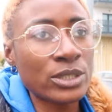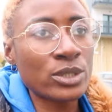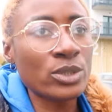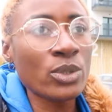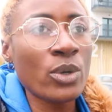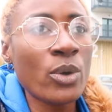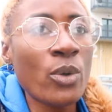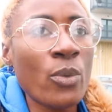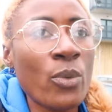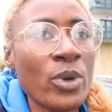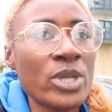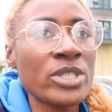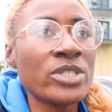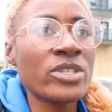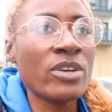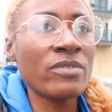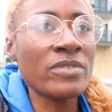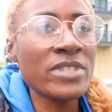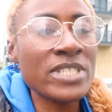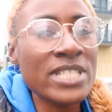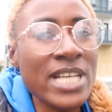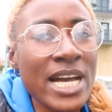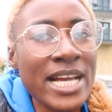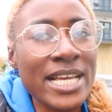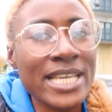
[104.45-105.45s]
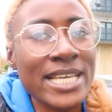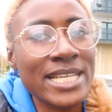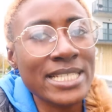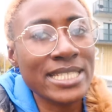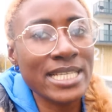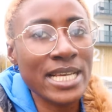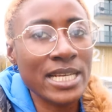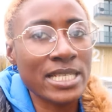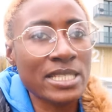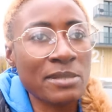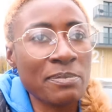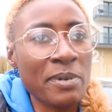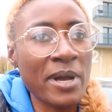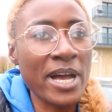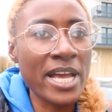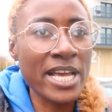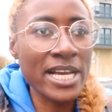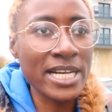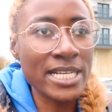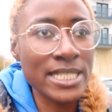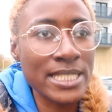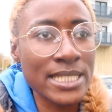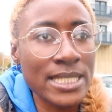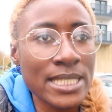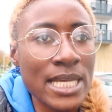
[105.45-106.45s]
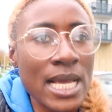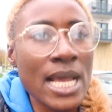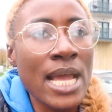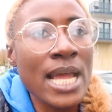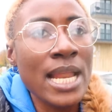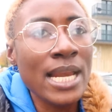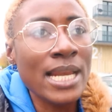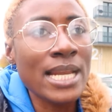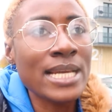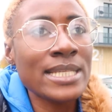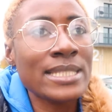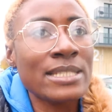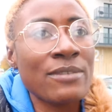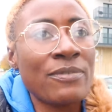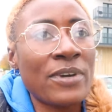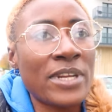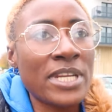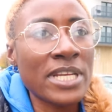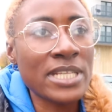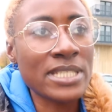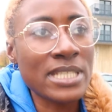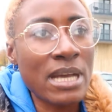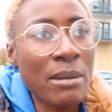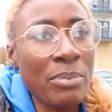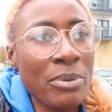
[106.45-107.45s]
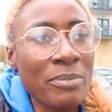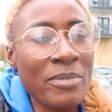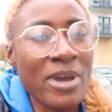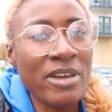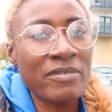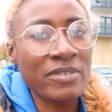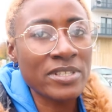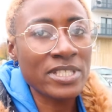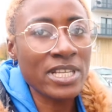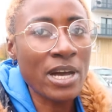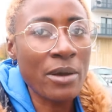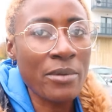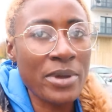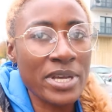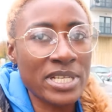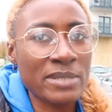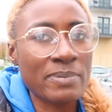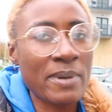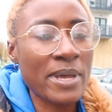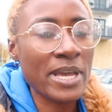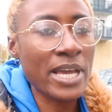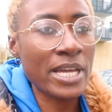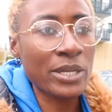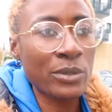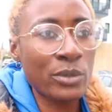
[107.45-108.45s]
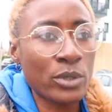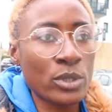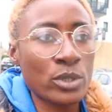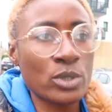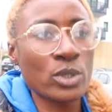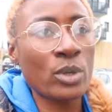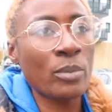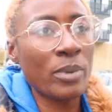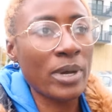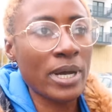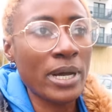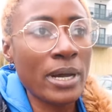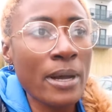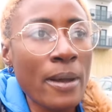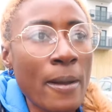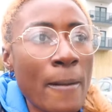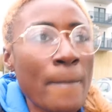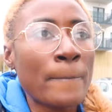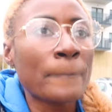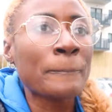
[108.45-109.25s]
So once your visa gets expired, let's say for an example my visa will expire in October,